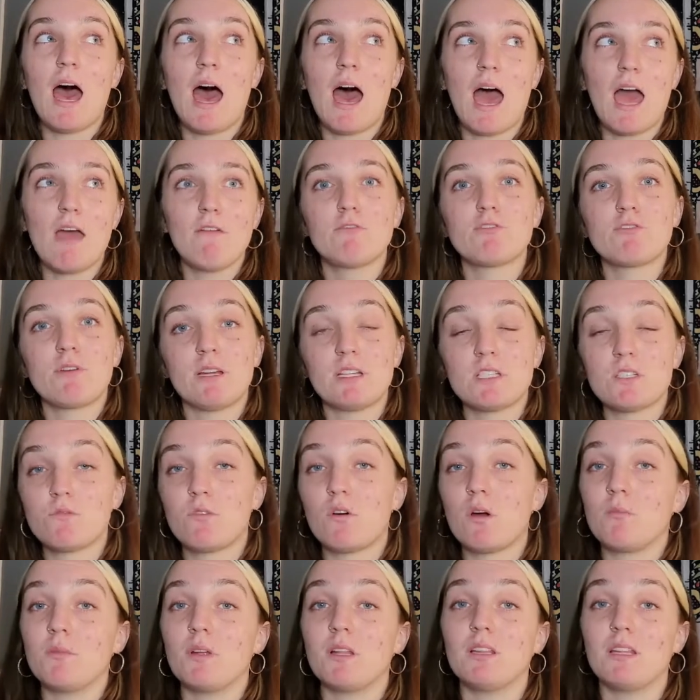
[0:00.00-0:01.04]
I've
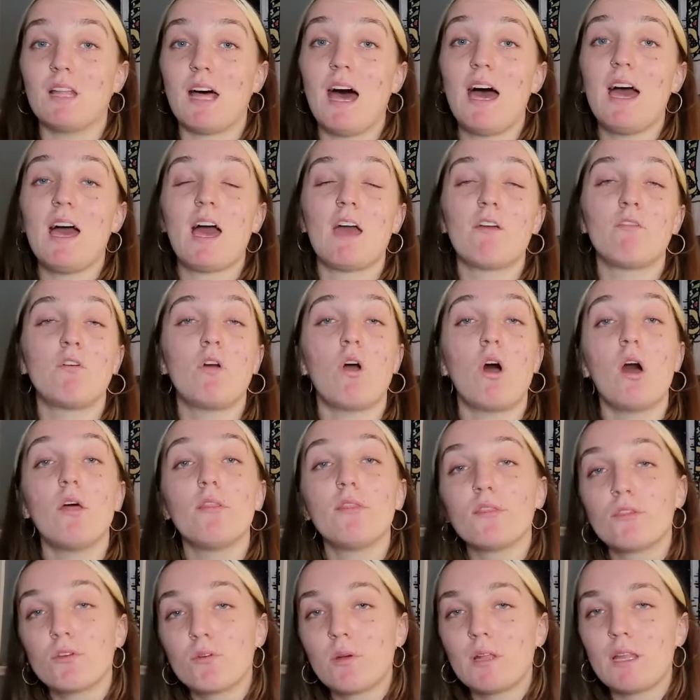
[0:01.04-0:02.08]
transformed a lot. I've gone
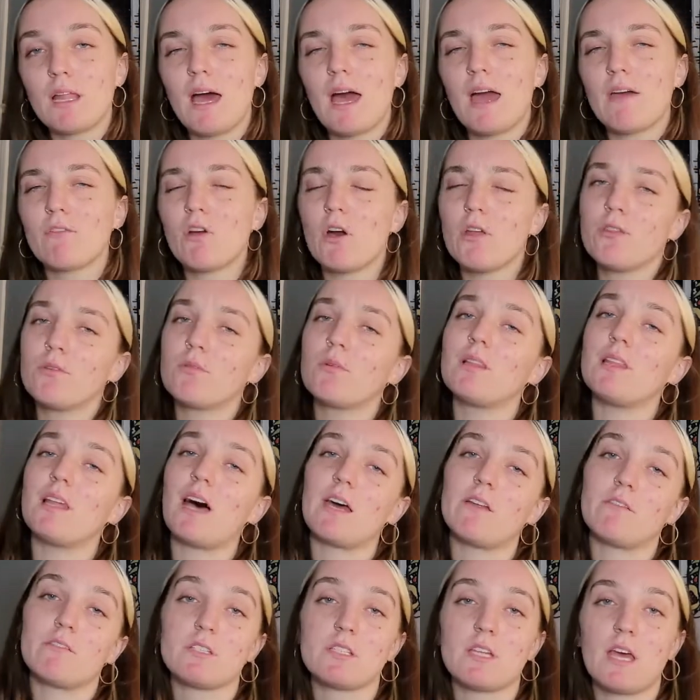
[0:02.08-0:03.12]
through a lot. I've gone through a
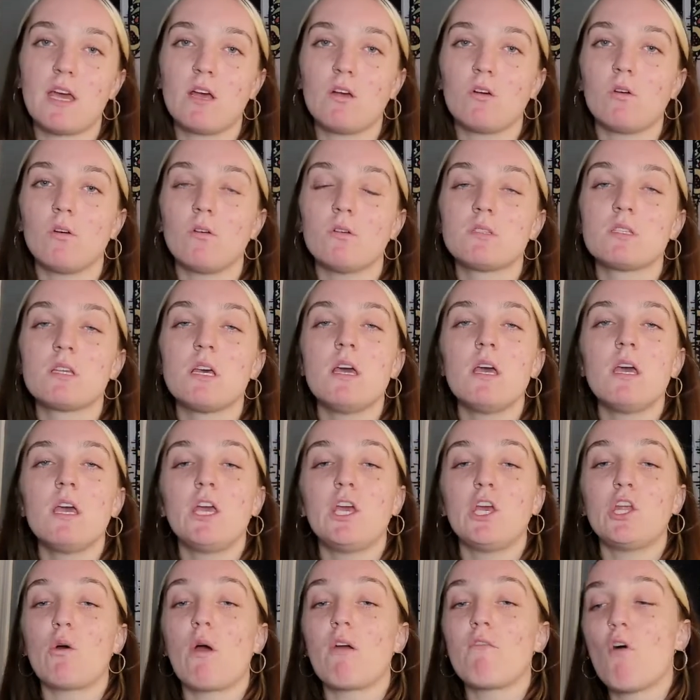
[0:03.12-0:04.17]
lot of cycles.
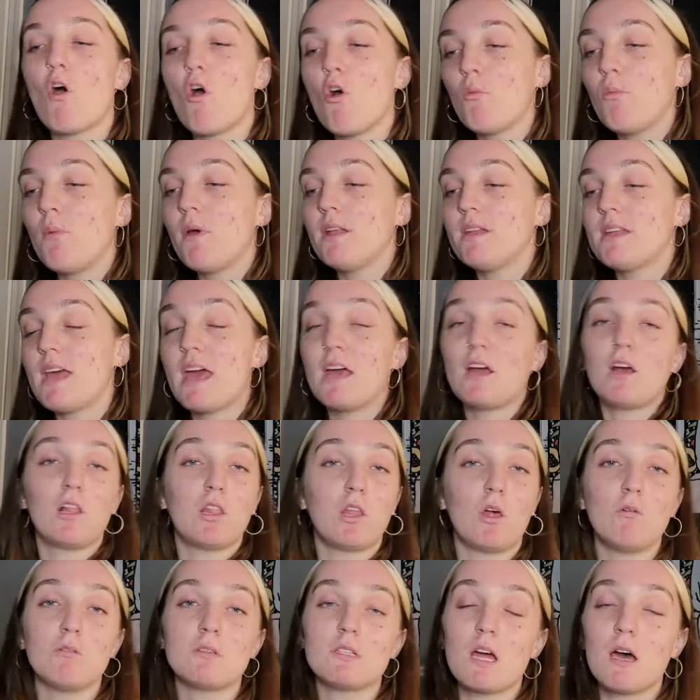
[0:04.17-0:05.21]
You know, I've opened and
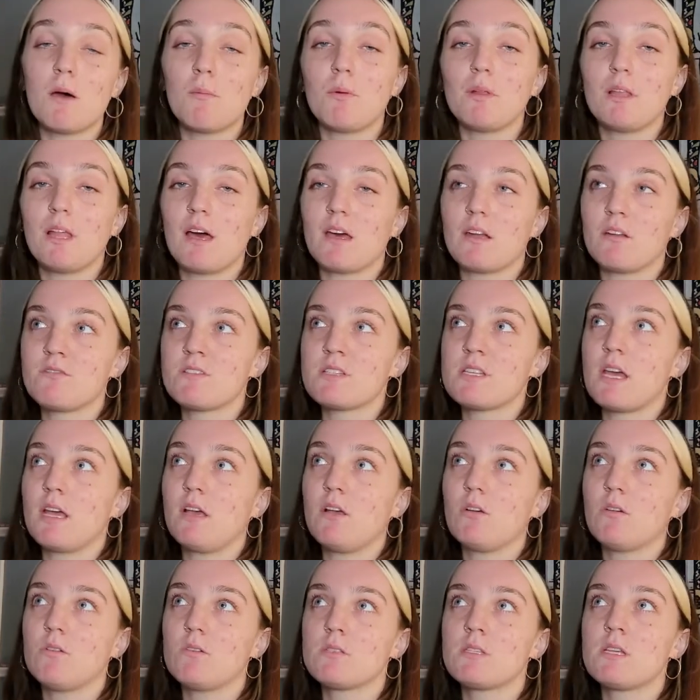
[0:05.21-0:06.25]
closed up a lot of
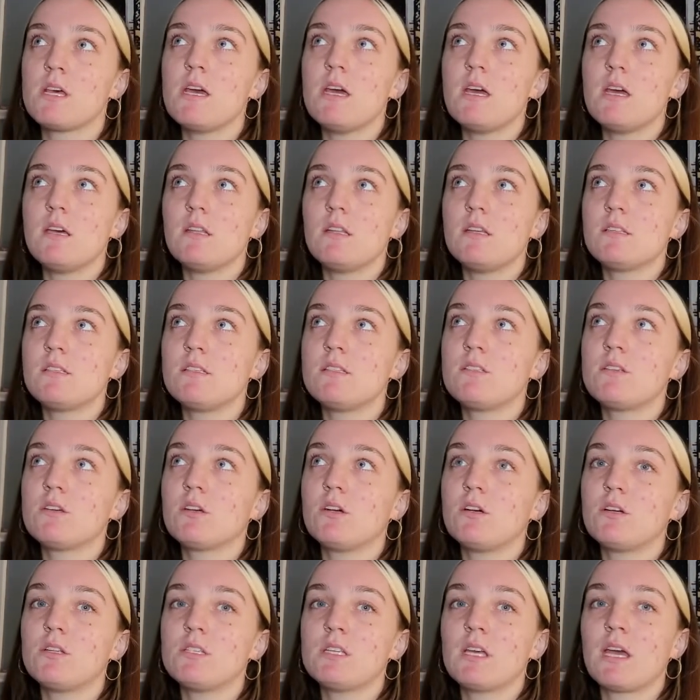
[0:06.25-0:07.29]
cycles. This is a
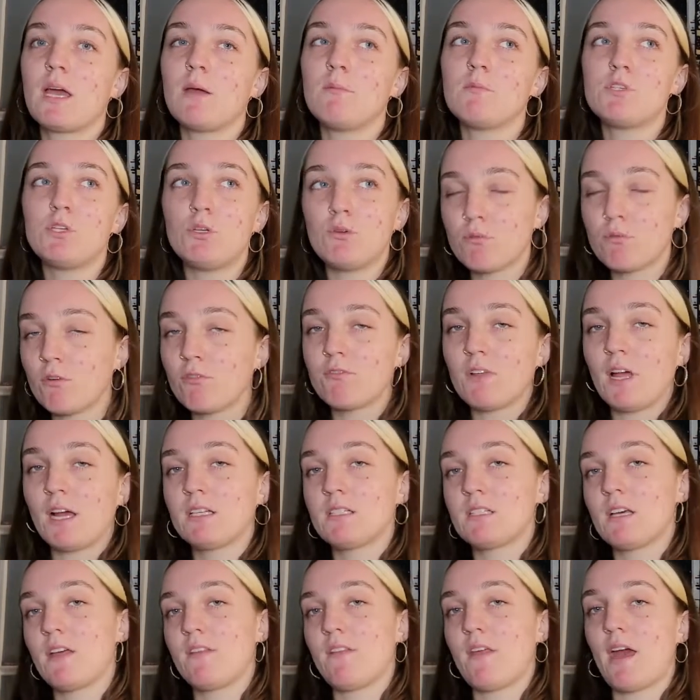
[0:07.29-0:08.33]
good time to reflect
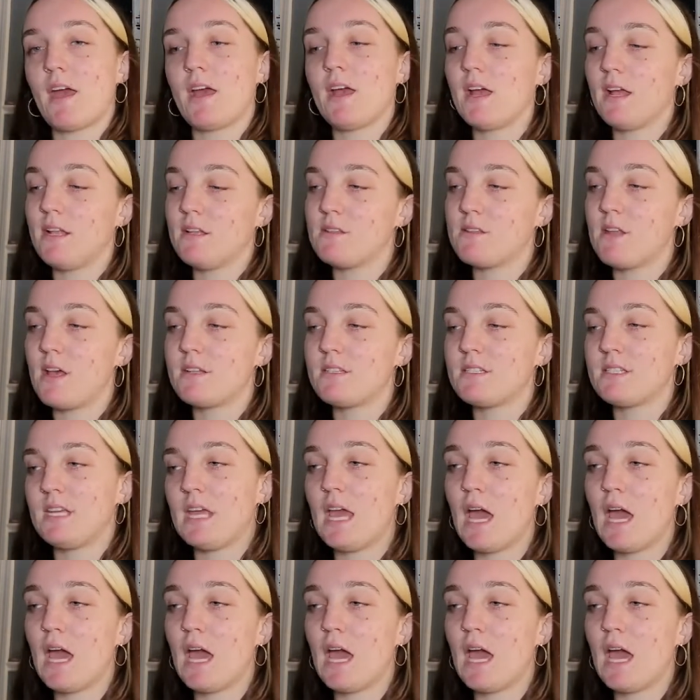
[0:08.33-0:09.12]
on that and see